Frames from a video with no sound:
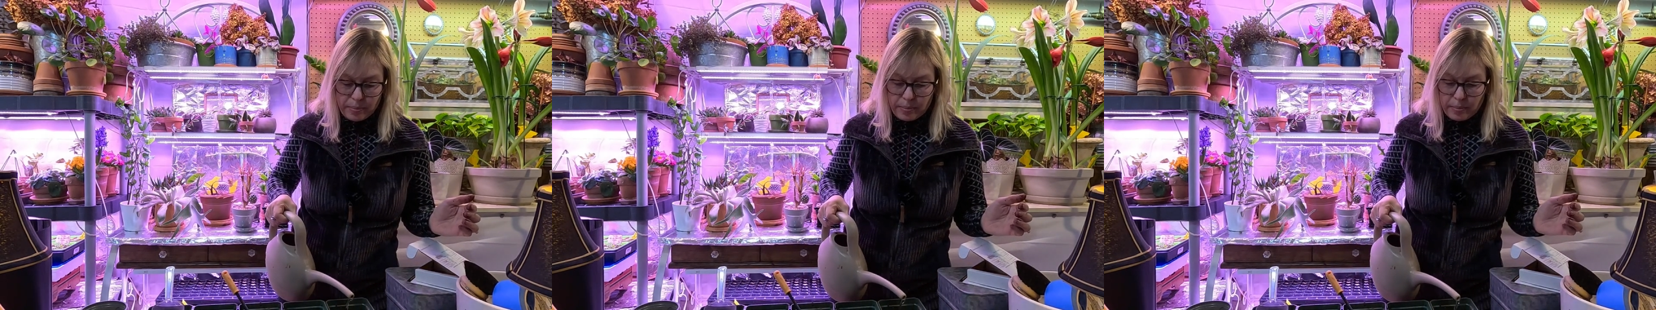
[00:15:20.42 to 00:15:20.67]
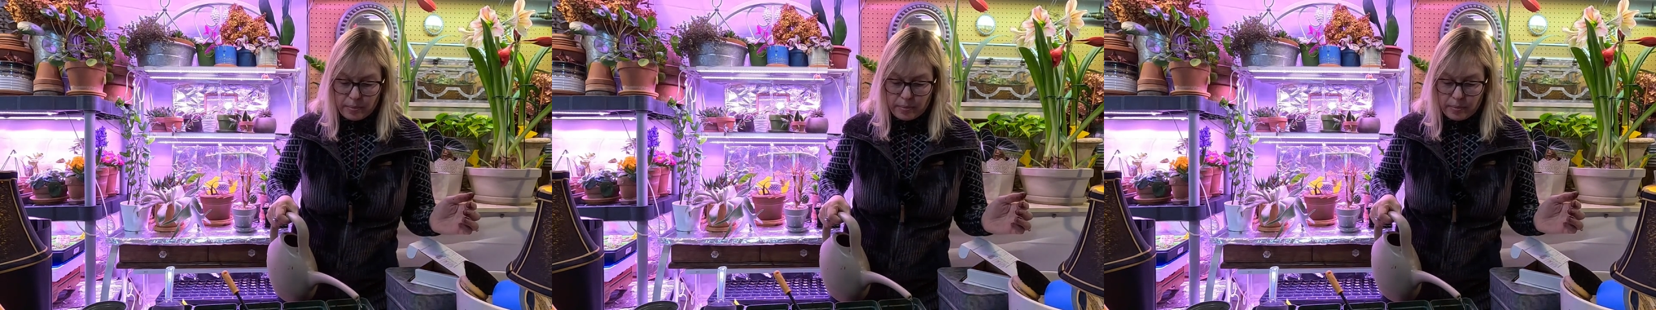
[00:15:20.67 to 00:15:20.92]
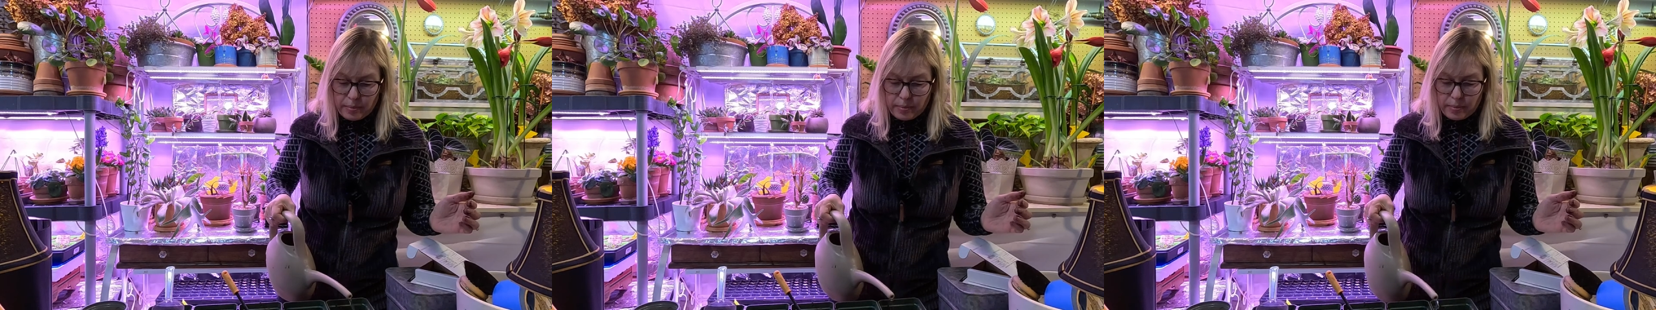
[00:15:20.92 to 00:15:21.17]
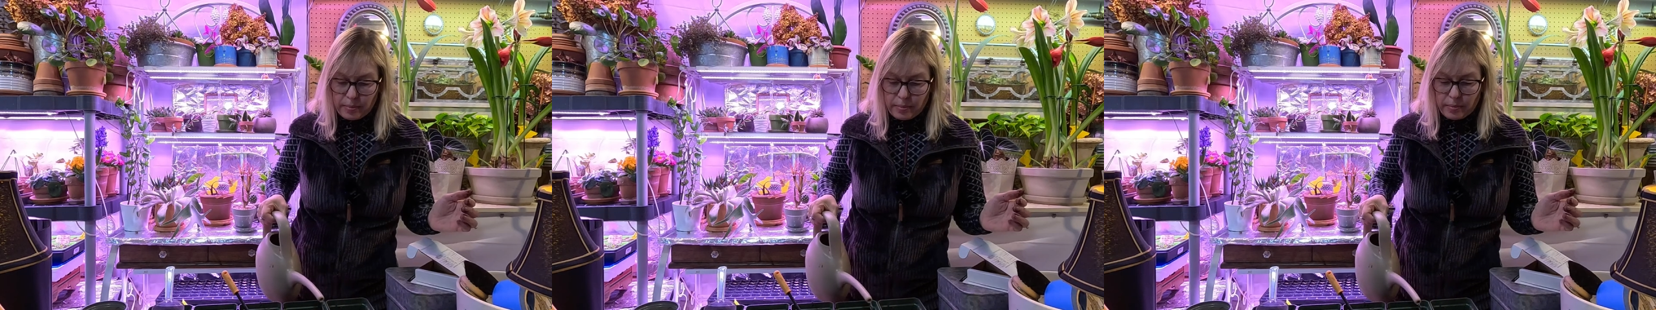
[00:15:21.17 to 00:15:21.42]

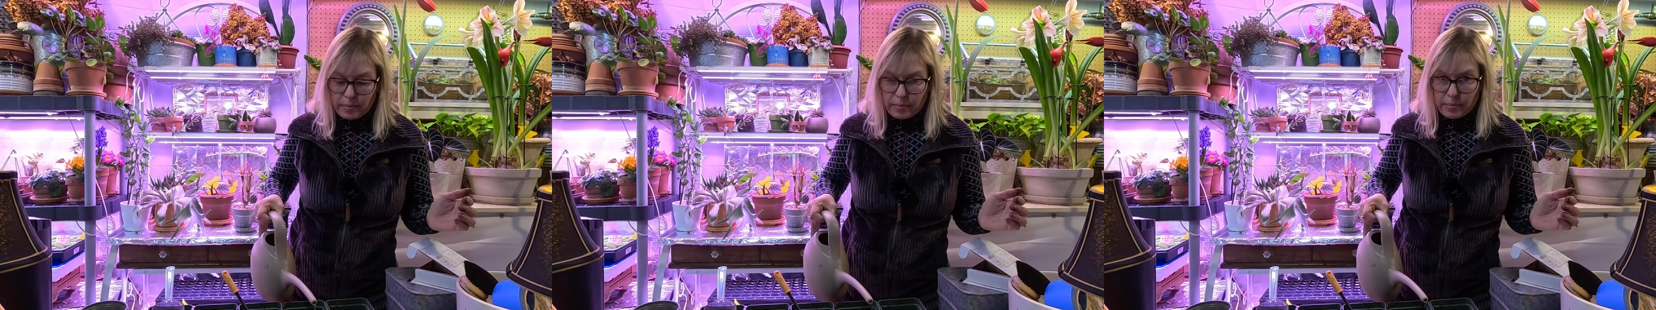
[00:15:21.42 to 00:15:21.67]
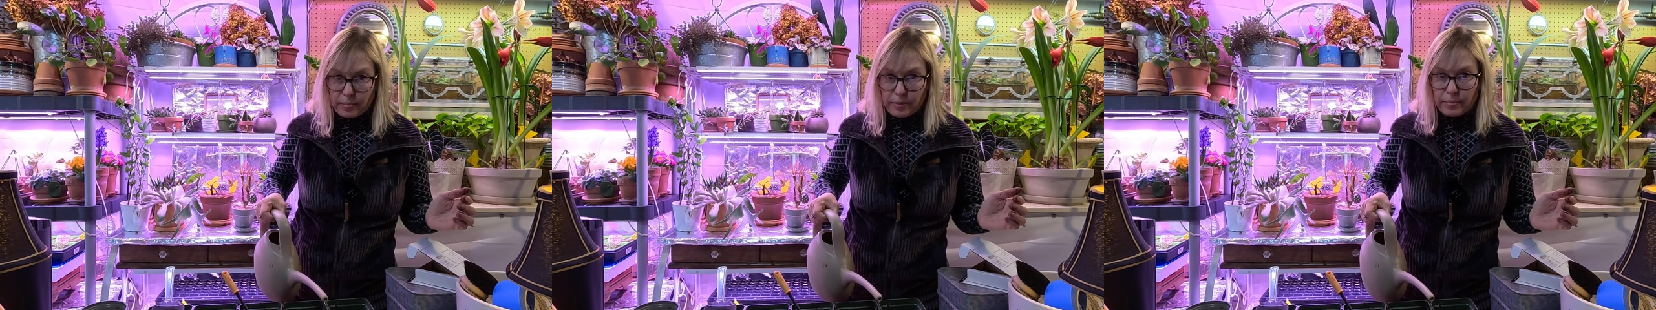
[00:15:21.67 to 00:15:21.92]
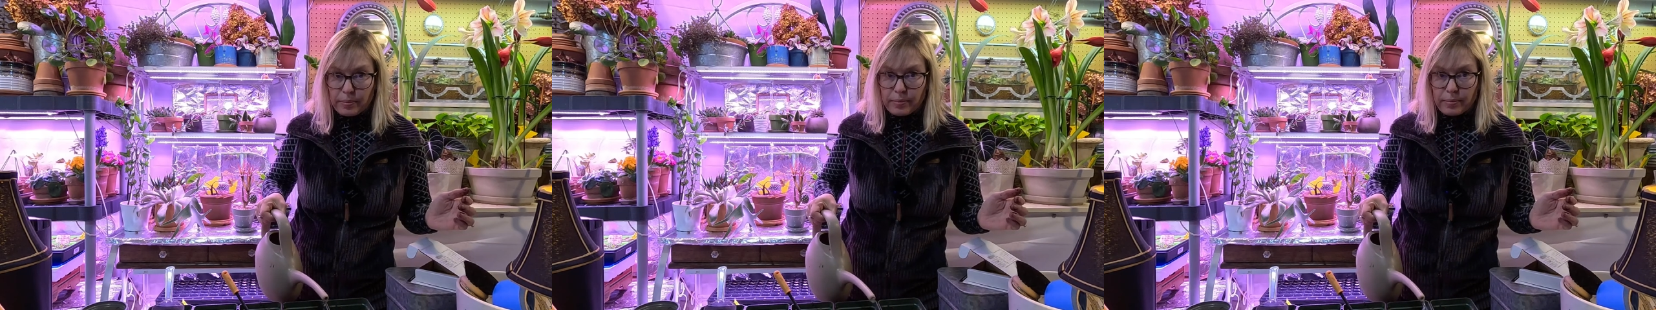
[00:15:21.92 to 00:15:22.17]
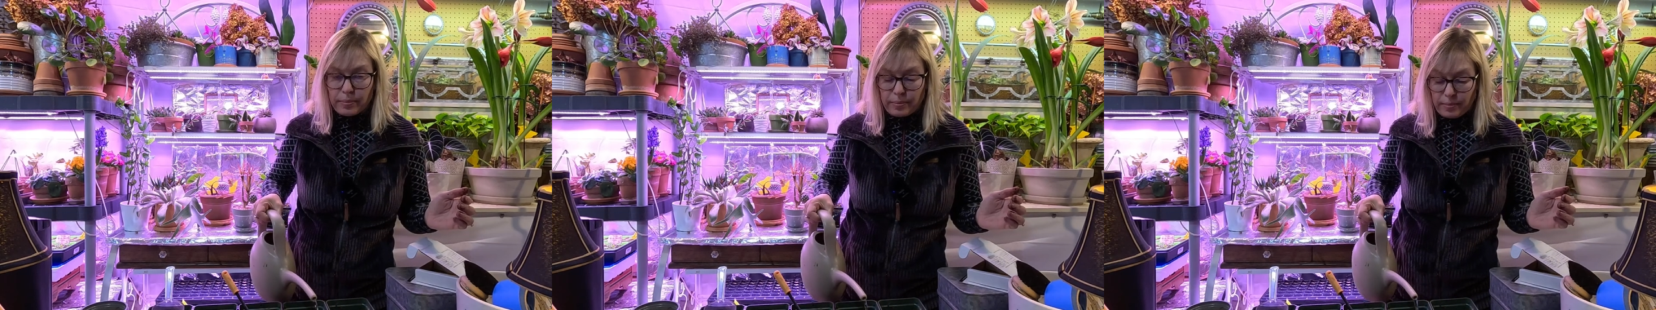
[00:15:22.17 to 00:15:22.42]

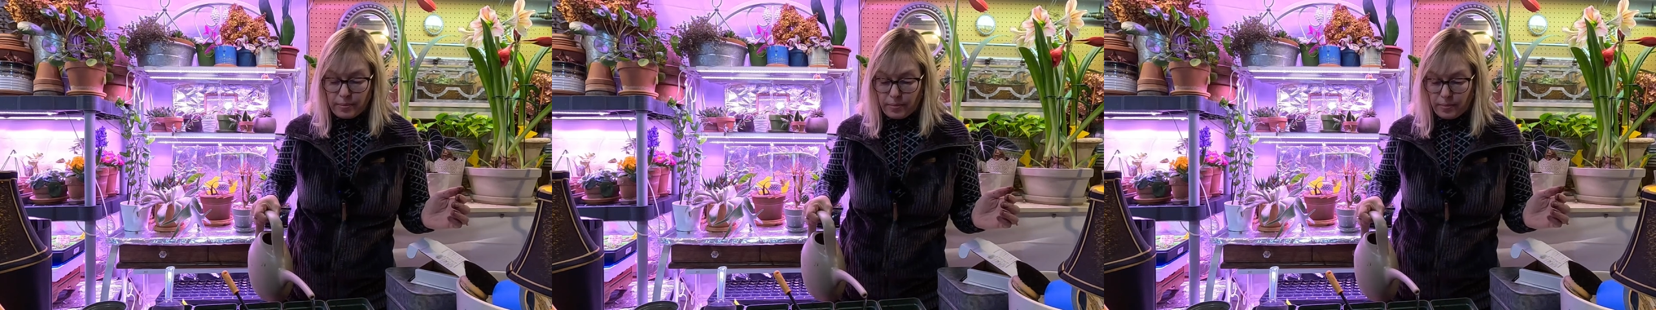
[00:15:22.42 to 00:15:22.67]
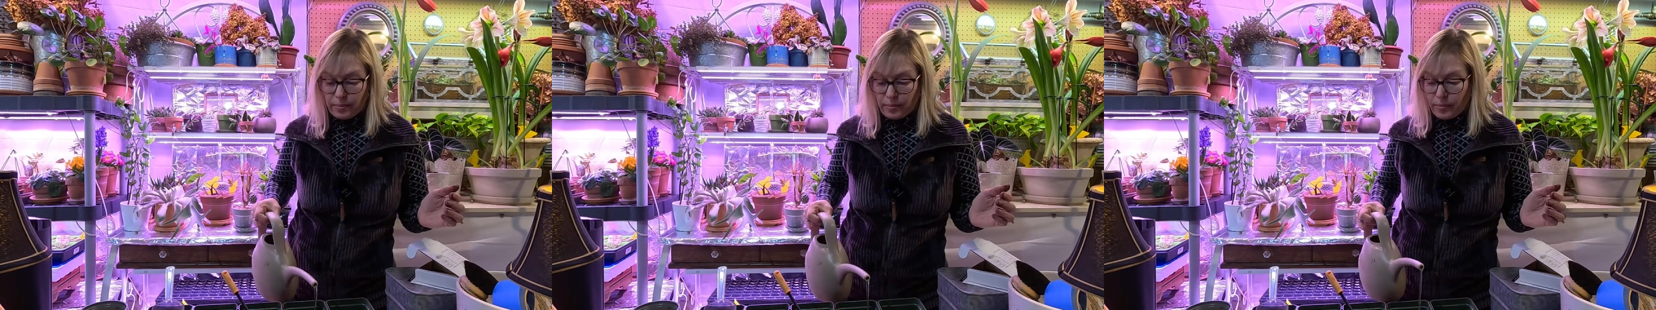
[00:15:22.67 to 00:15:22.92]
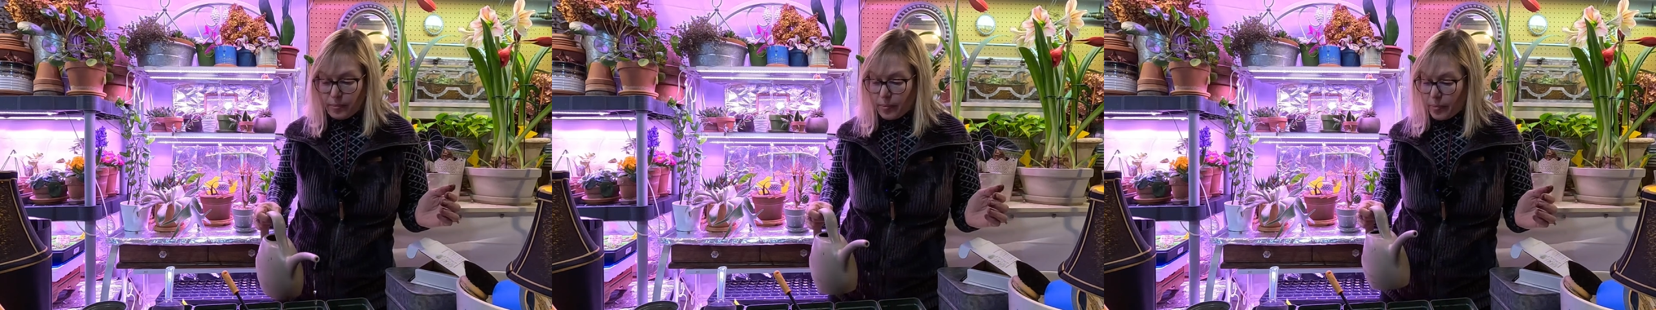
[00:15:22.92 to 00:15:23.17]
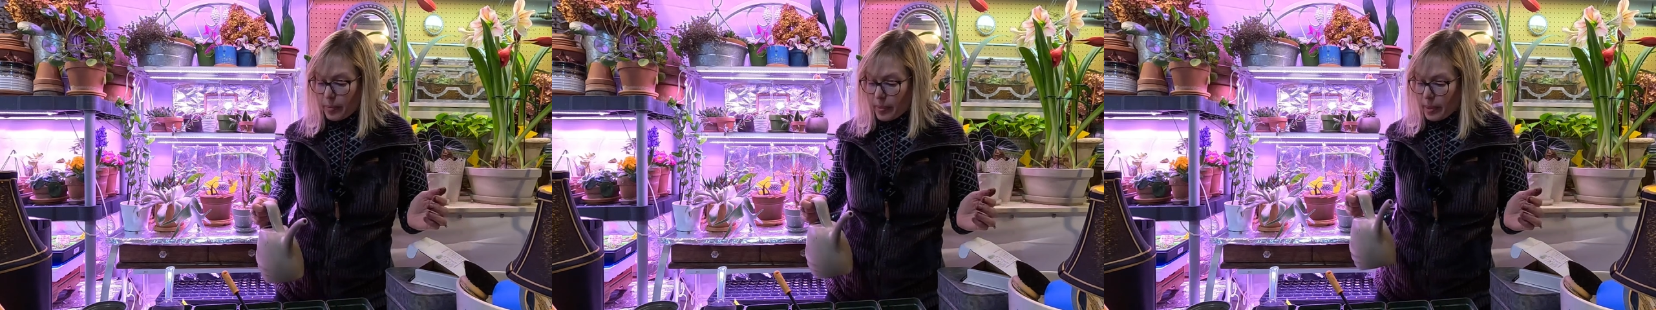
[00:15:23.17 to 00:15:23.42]

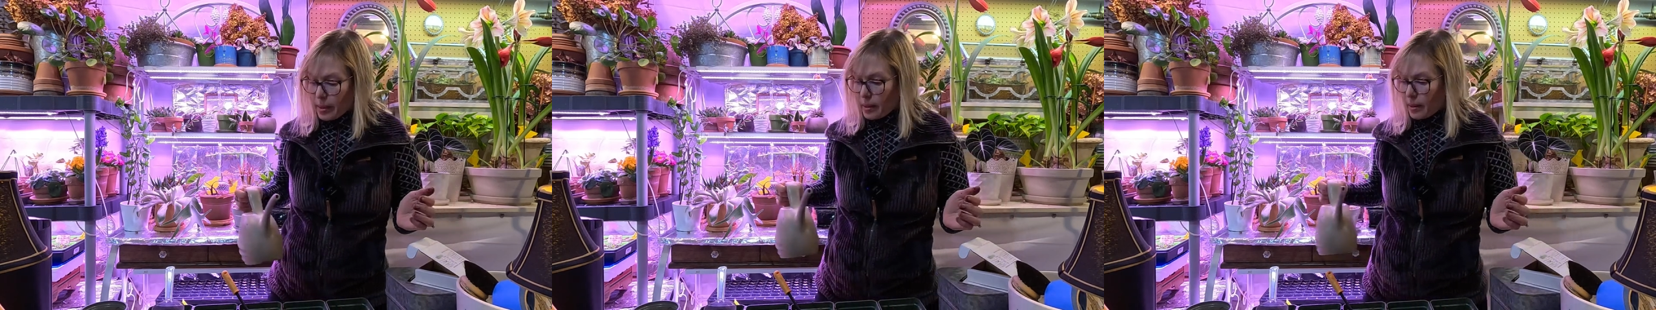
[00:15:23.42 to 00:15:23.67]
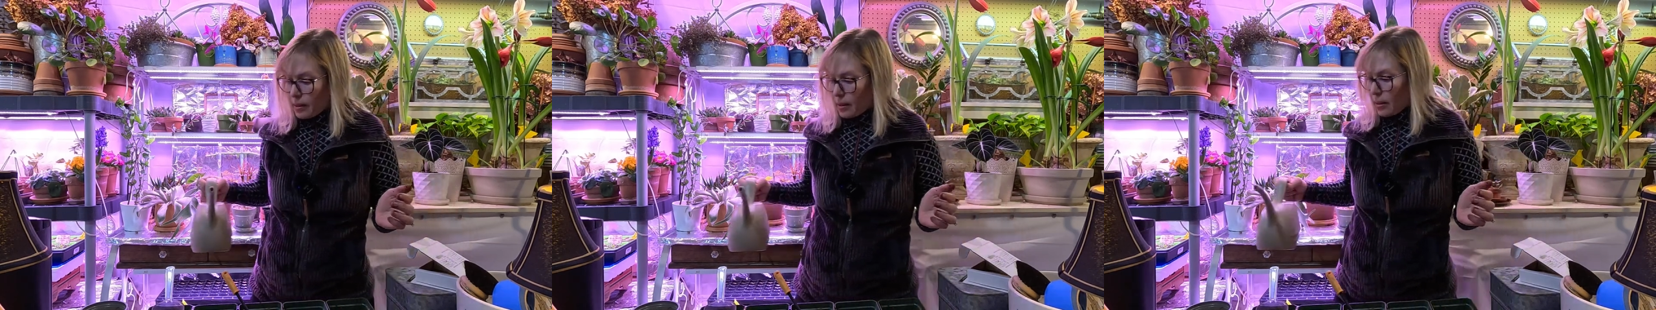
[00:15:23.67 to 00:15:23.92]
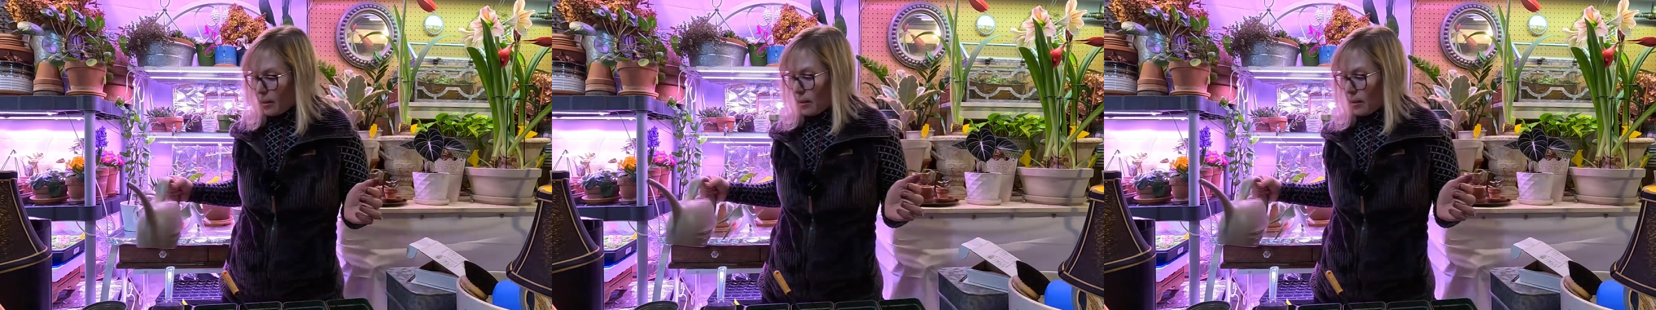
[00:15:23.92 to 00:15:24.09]
(no one is talking)